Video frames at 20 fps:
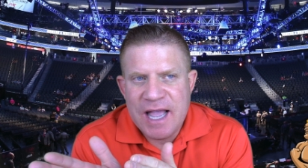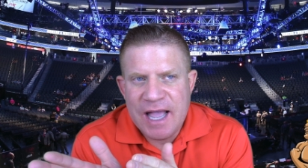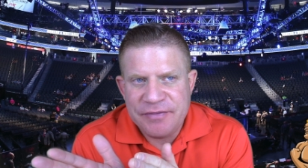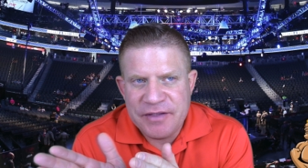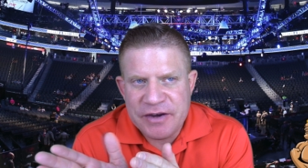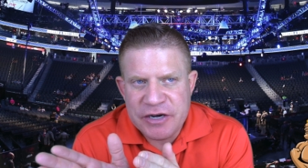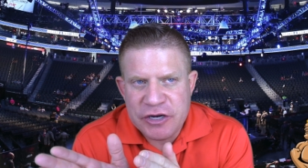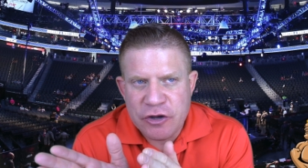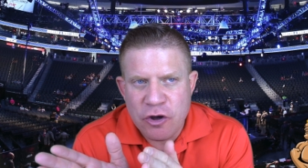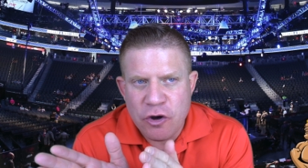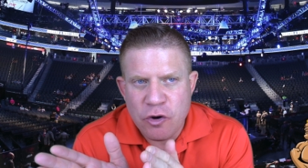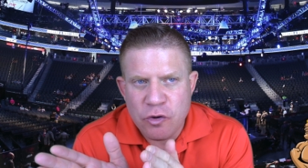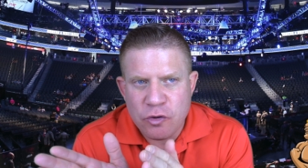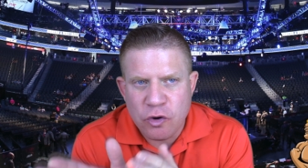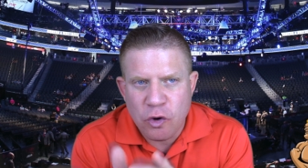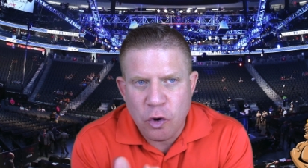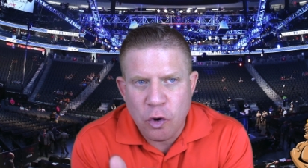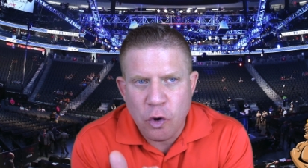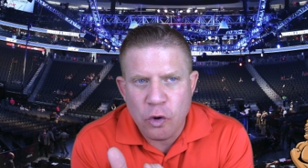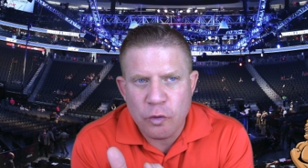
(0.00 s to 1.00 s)
And then you go
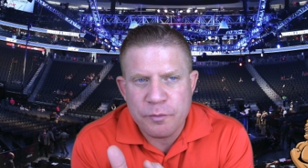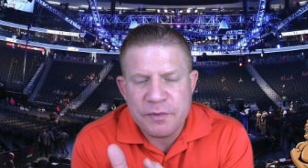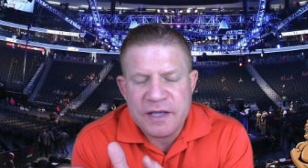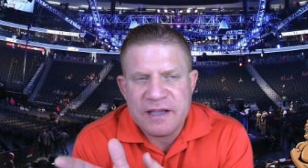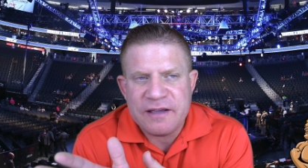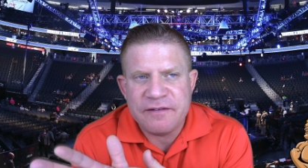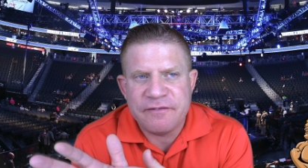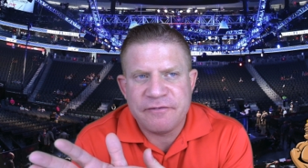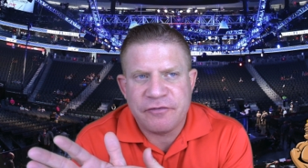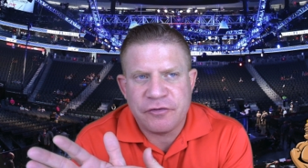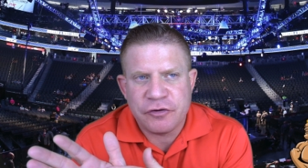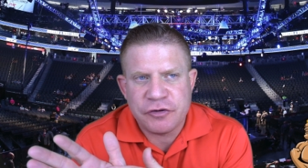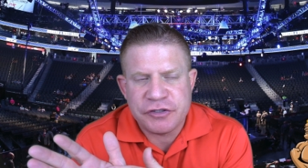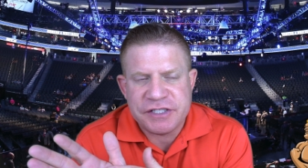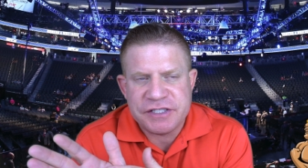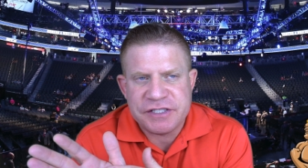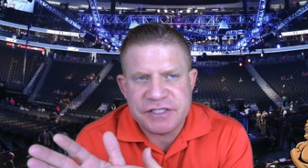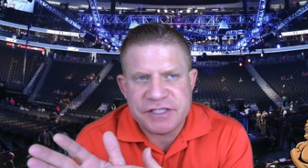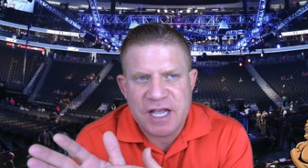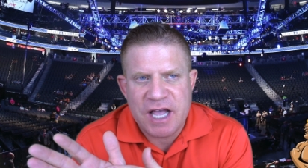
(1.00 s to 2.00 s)
Colby
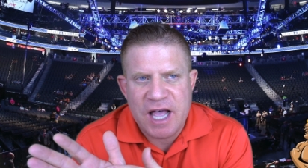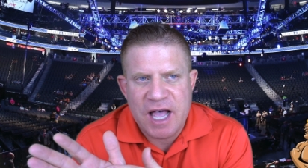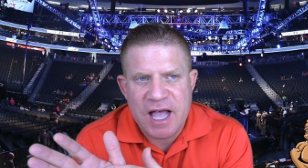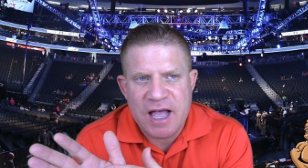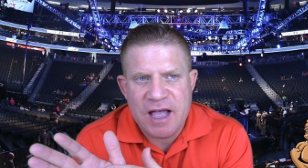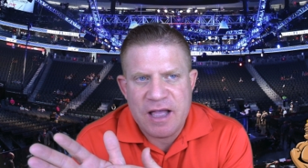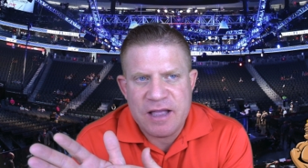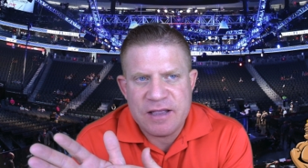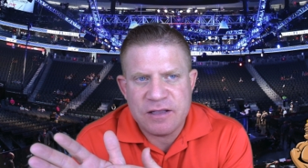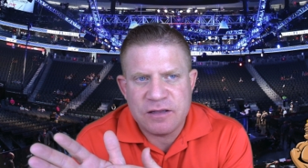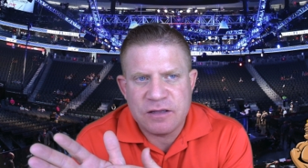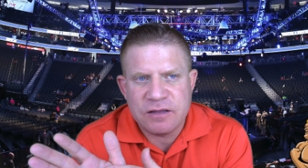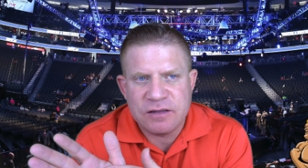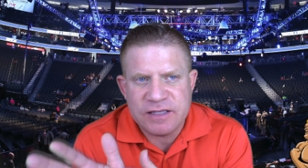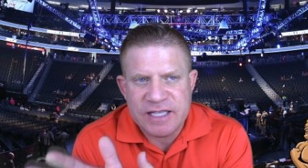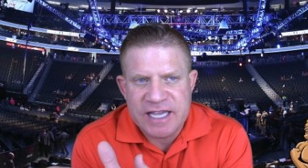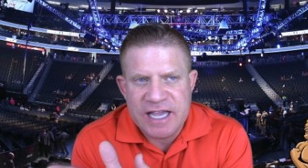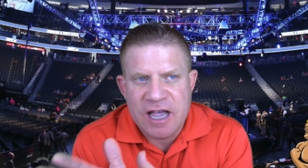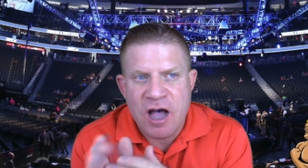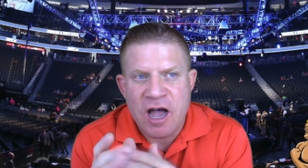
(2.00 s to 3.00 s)
versus uh,
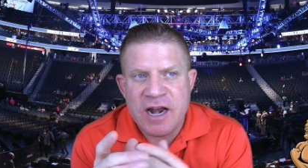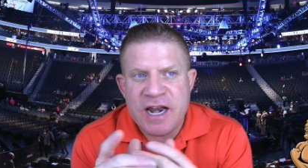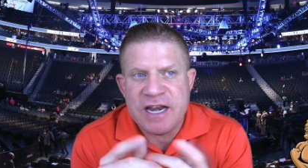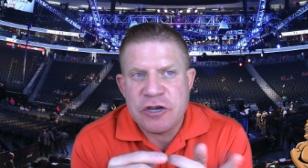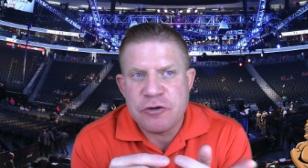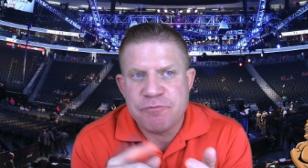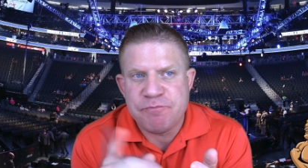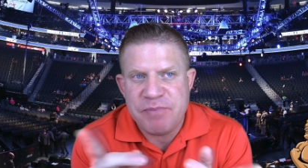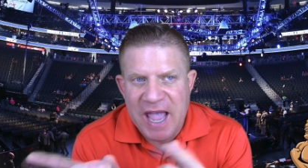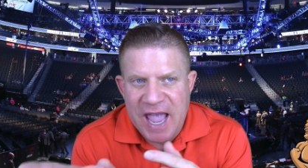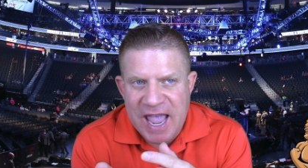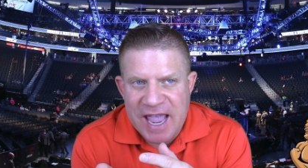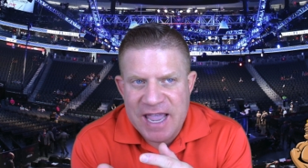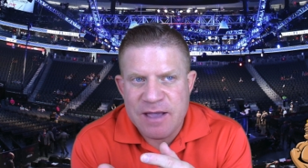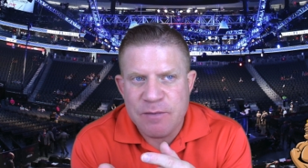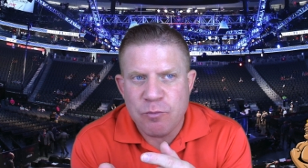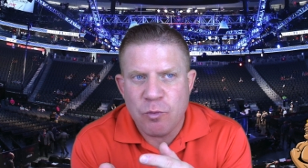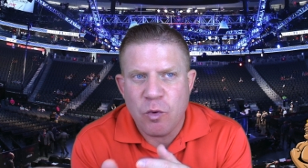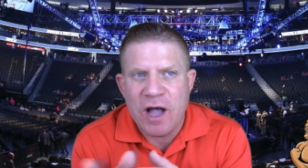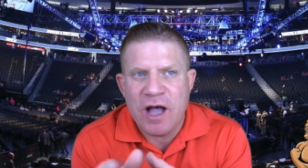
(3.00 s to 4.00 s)
Leon, and you pay
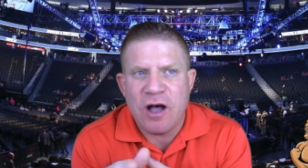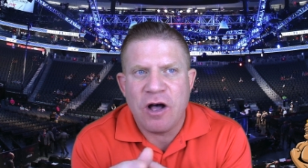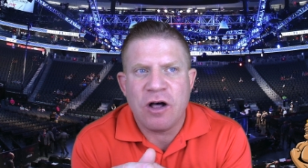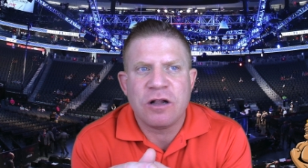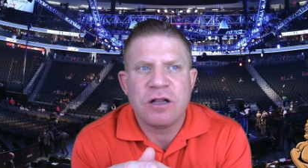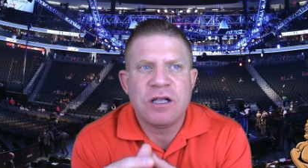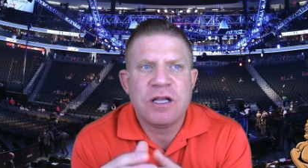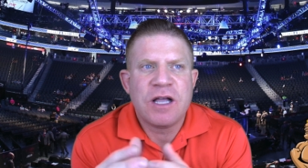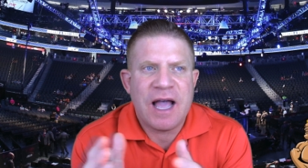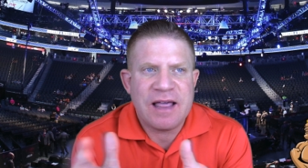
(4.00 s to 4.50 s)
him well.